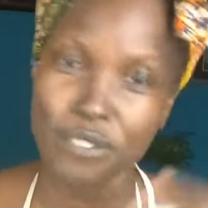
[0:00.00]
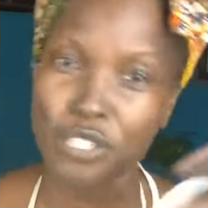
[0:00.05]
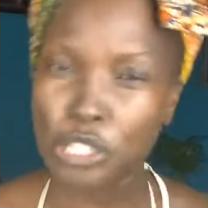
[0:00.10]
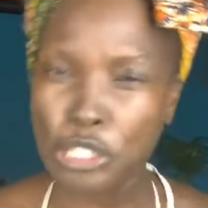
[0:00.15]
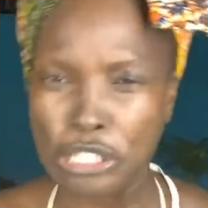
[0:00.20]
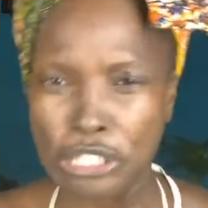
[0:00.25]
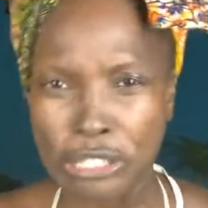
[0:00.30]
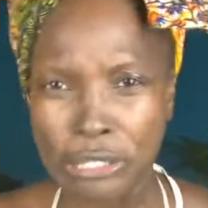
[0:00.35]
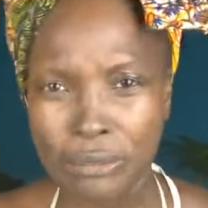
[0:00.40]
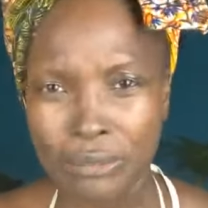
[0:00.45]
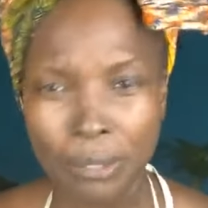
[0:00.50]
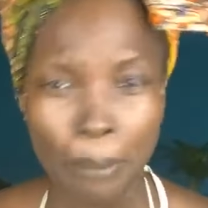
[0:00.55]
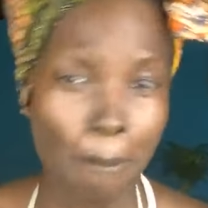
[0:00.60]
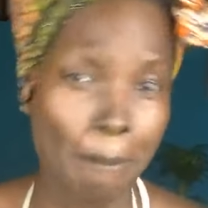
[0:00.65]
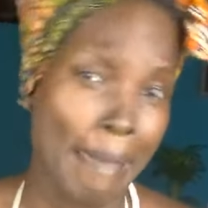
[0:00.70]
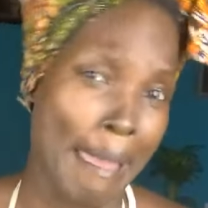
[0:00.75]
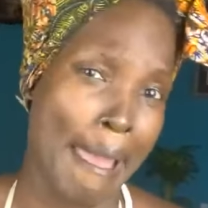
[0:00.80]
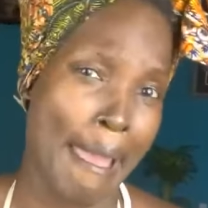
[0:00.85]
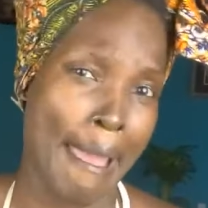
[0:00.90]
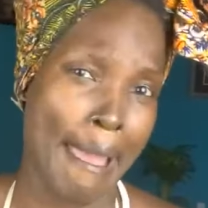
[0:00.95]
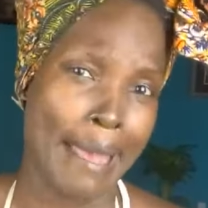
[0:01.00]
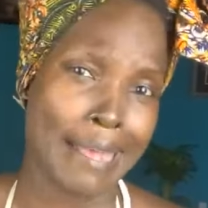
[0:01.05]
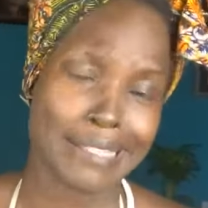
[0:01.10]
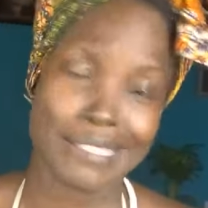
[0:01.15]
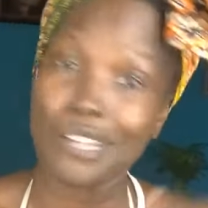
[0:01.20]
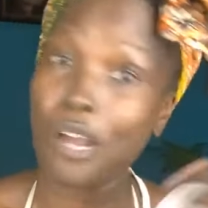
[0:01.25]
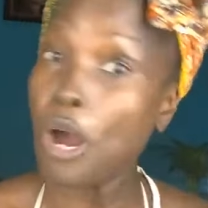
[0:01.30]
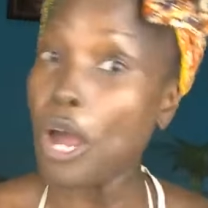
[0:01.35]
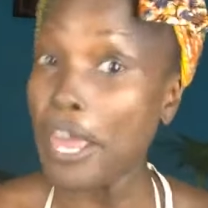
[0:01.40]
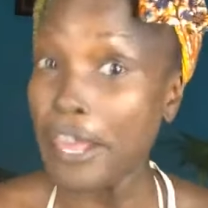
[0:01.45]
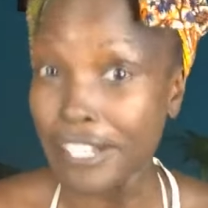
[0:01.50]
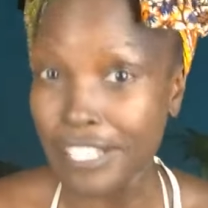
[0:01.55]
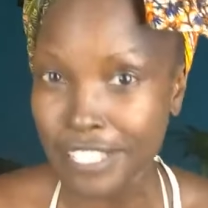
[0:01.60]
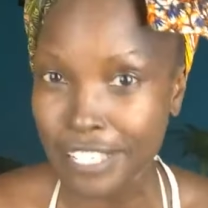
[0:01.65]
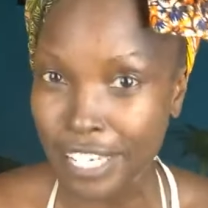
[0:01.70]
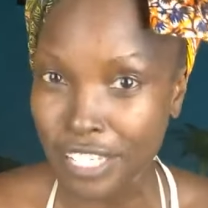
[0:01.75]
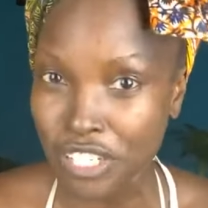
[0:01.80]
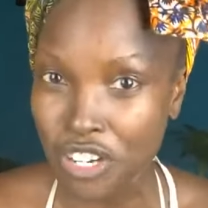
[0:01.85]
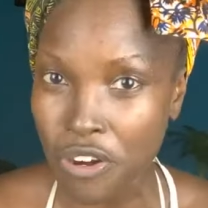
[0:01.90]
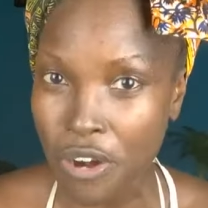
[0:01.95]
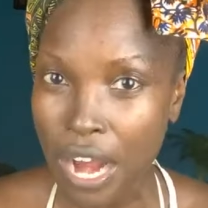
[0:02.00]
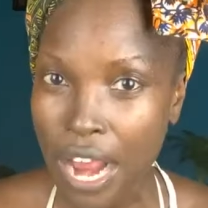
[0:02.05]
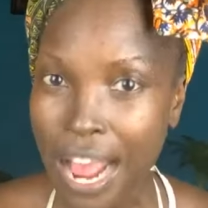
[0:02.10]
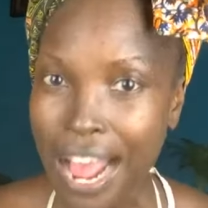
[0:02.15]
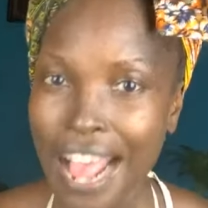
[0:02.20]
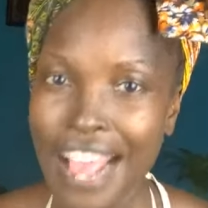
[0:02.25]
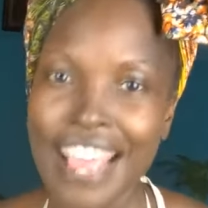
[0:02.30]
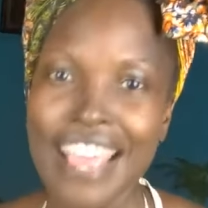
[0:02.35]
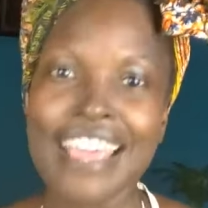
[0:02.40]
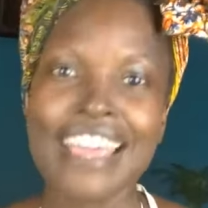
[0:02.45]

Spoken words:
dirt, mask, etc.